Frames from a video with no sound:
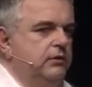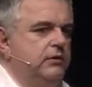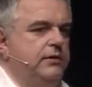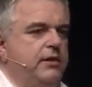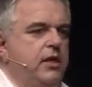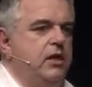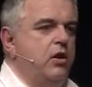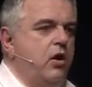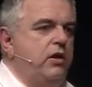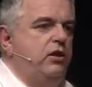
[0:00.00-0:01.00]
Now, you
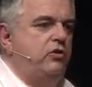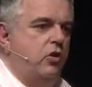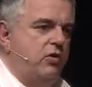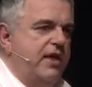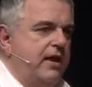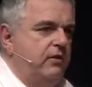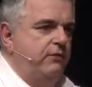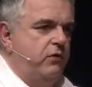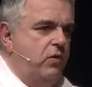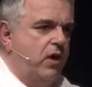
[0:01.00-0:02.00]
can only do that
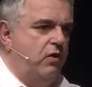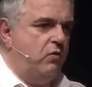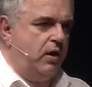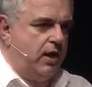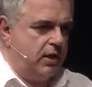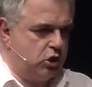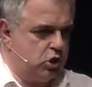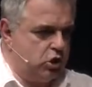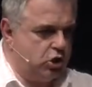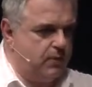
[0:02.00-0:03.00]
if you are in a
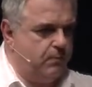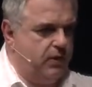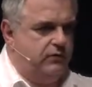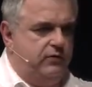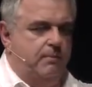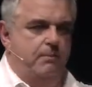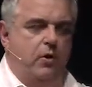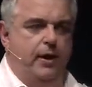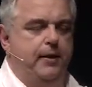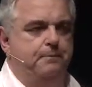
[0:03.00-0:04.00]
relationship with
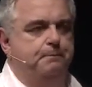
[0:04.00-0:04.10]
somebody.